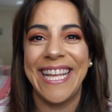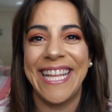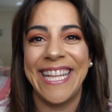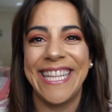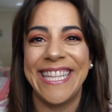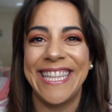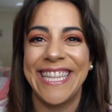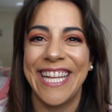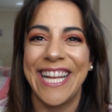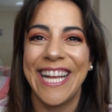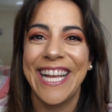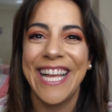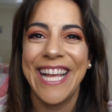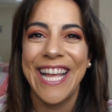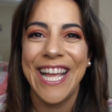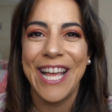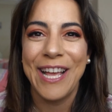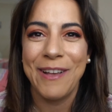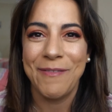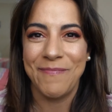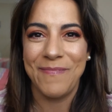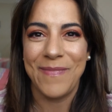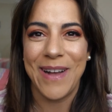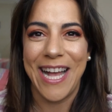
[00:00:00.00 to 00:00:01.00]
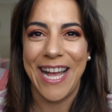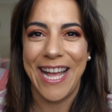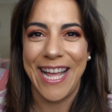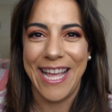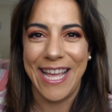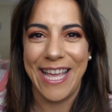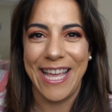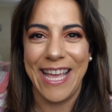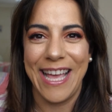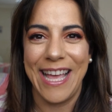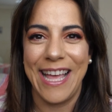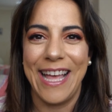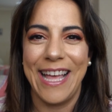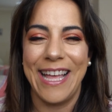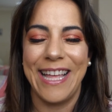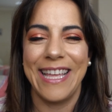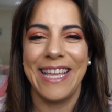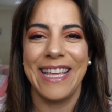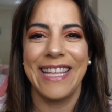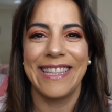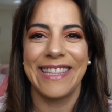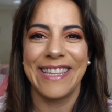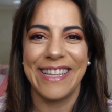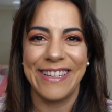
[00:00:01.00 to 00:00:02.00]
in my uh,
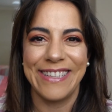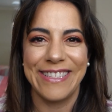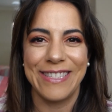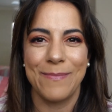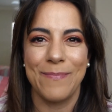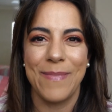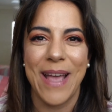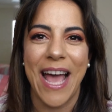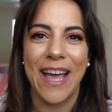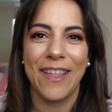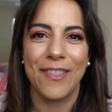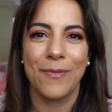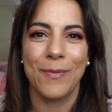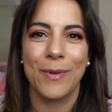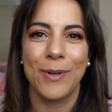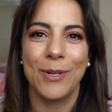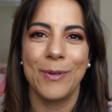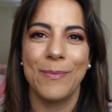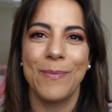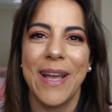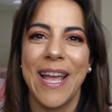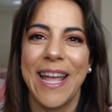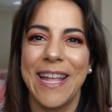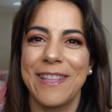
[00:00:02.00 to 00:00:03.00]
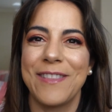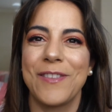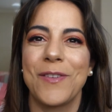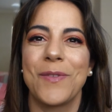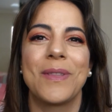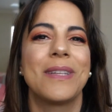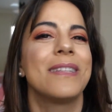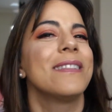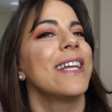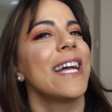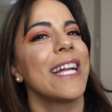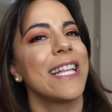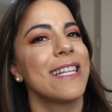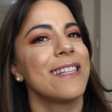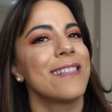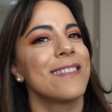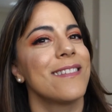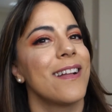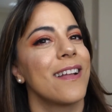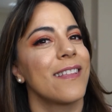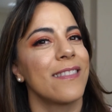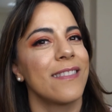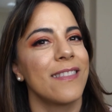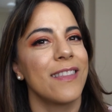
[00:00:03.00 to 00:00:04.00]
in-laws bathroom and so the lighting's
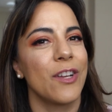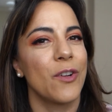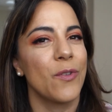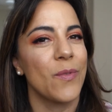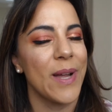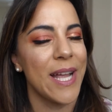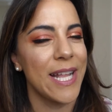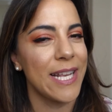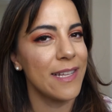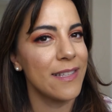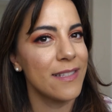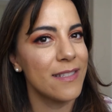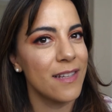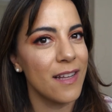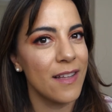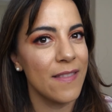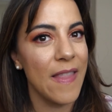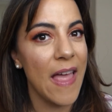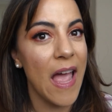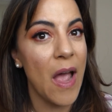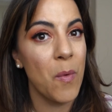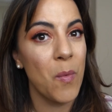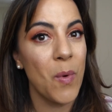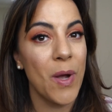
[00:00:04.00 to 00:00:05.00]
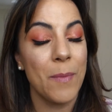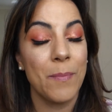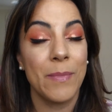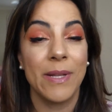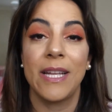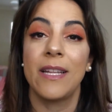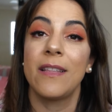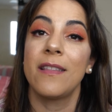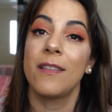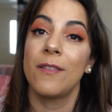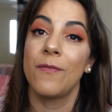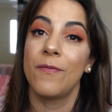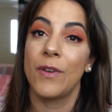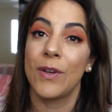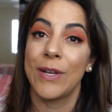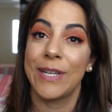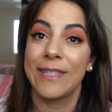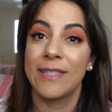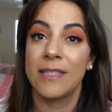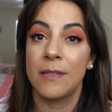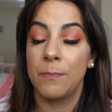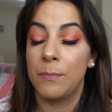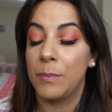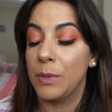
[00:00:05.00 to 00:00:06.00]
not the greatest on that one but I did a very
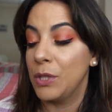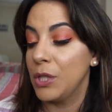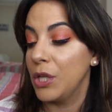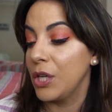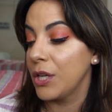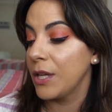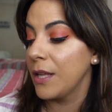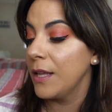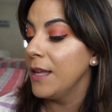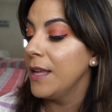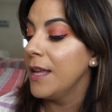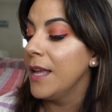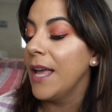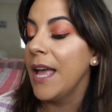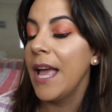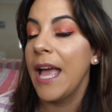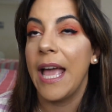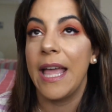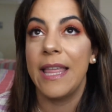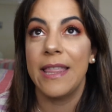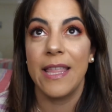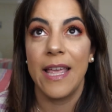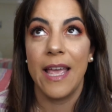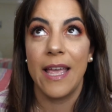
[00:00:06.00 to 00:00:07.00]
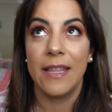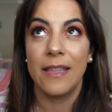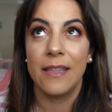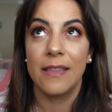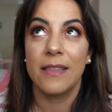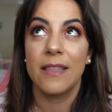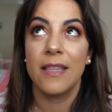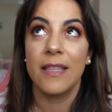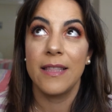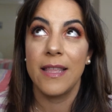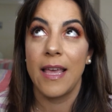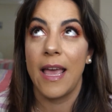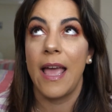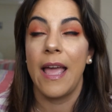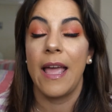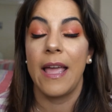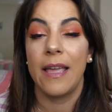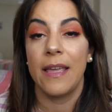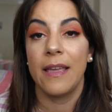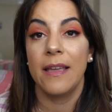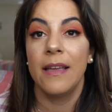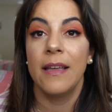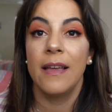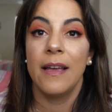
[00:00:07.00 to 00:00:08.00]
simple look and then
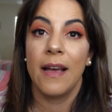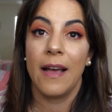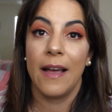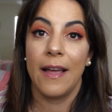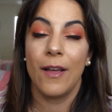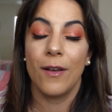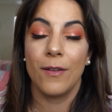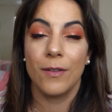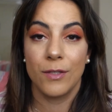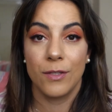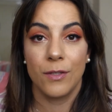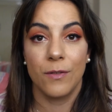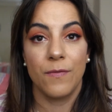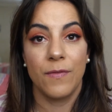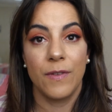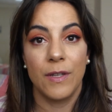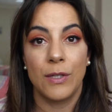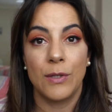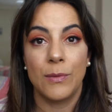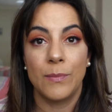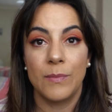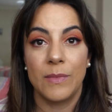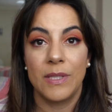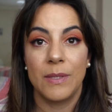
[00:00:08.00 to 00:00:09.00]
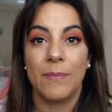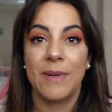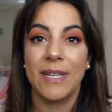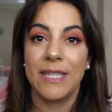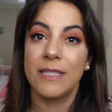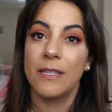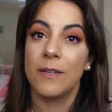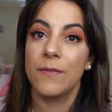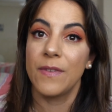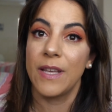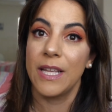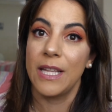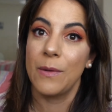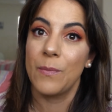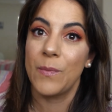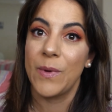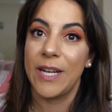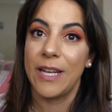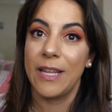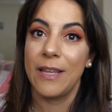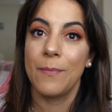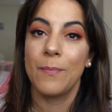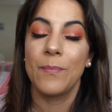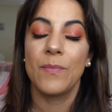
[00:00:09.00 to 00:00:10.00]
today I also filmed myself getting
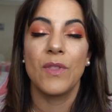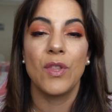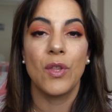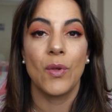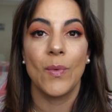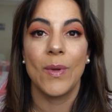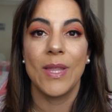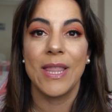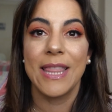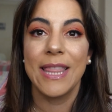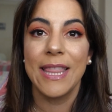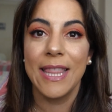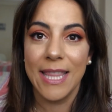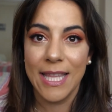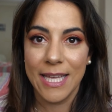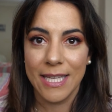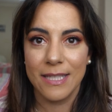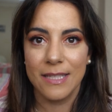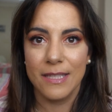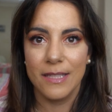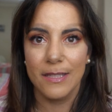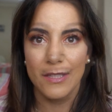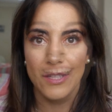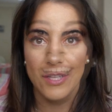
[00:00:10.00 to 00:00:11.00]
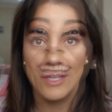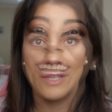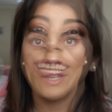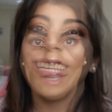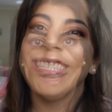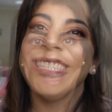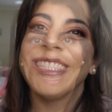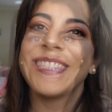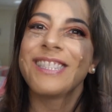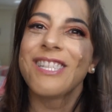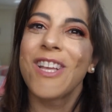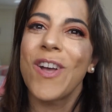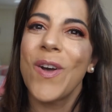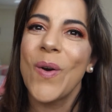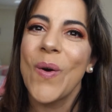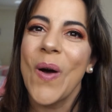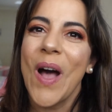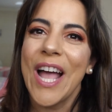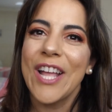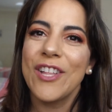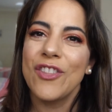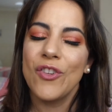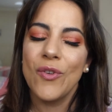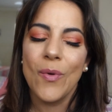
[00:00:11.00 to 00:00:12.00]
ready doing this look. So
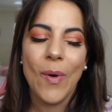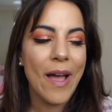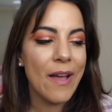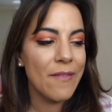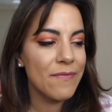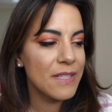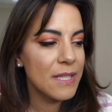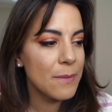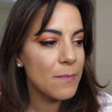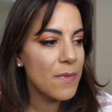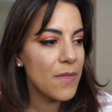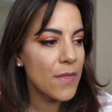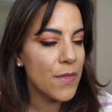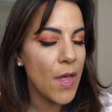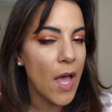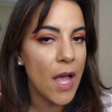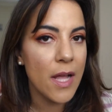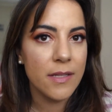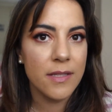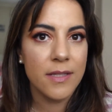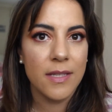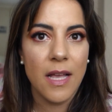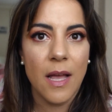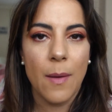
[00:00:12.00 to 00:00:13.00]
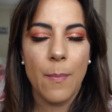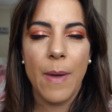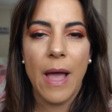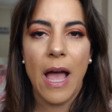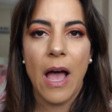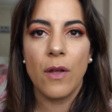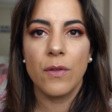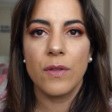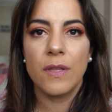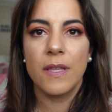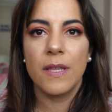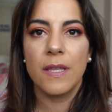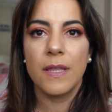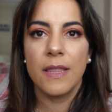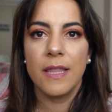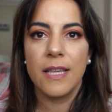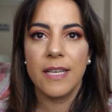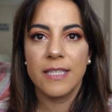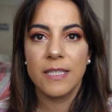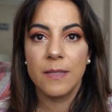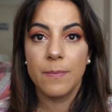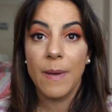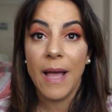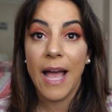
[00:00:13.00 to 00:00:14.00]
I do have some thoughts about
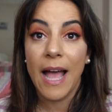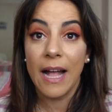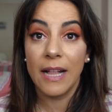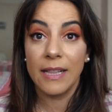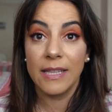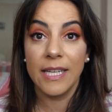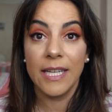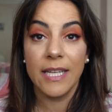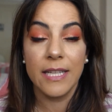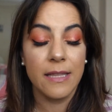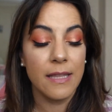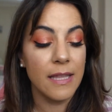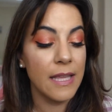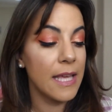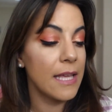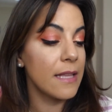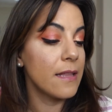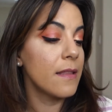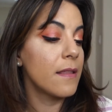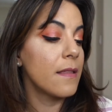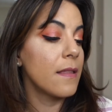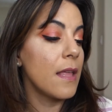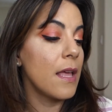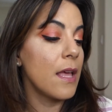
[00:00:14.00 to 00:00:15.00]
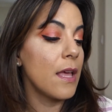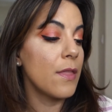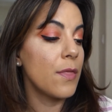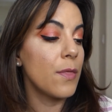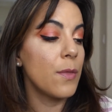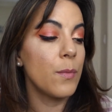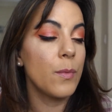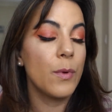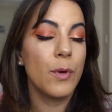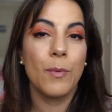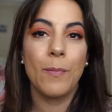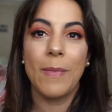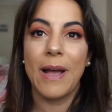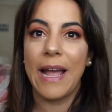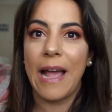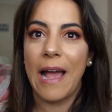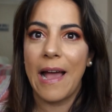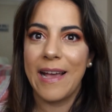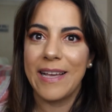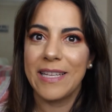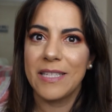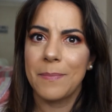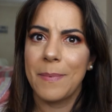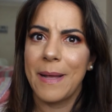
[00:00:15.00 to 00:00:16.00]
this palette. It's the Through My
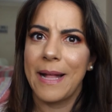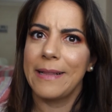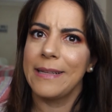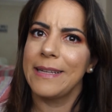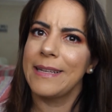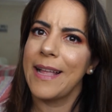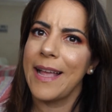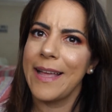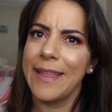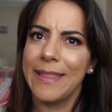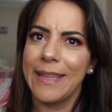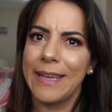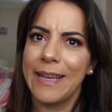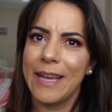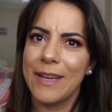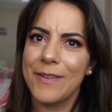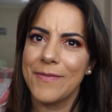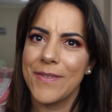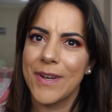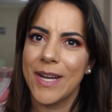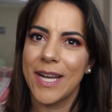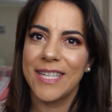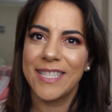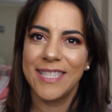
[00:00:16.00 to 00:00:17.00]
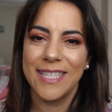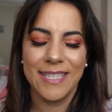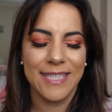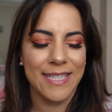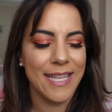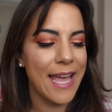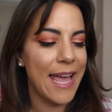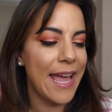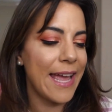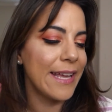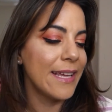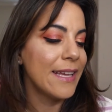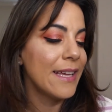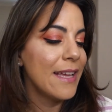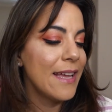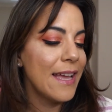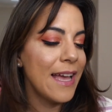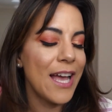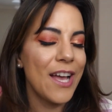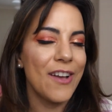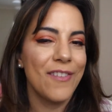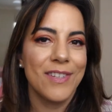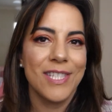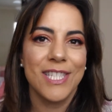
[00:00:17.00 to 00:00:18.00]
Eyes palette. I think I forgot to say
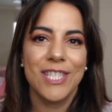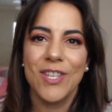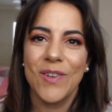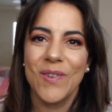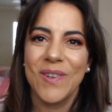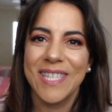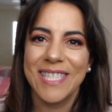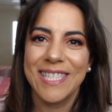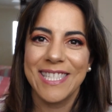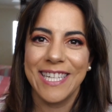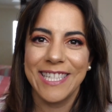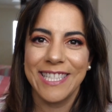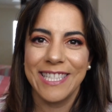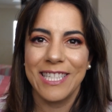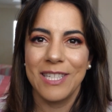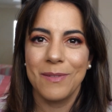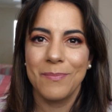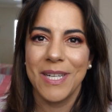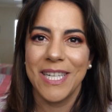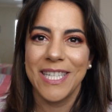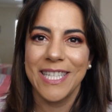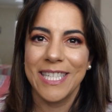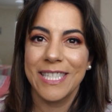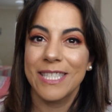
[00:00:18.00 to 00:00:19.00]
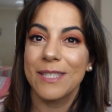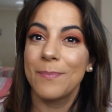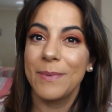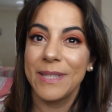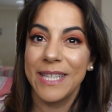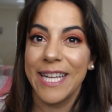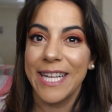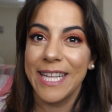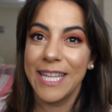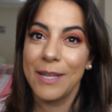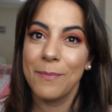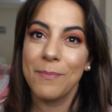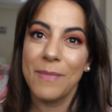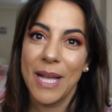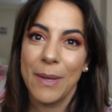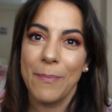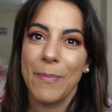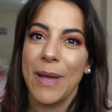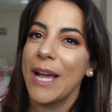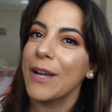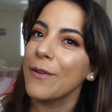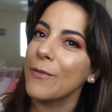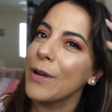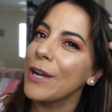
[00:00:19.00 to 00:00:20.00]
I was so excited about explaining my
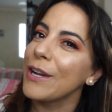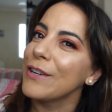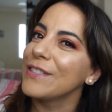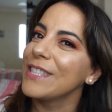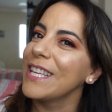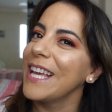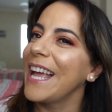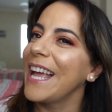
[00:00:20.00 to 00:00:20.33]
background